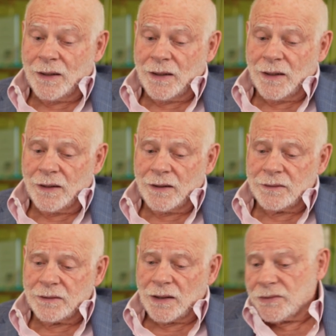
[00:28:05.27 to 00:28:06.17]

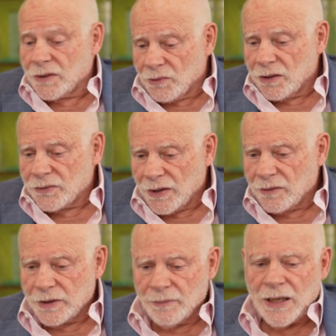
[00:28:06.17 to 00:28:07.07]
And I said, "Well, tell
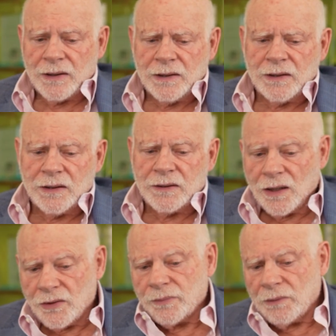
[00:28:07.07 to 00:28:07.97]
me about it." And he
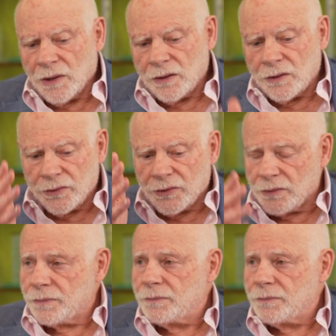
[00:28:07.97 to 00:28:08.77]
tells me, "Well, it's a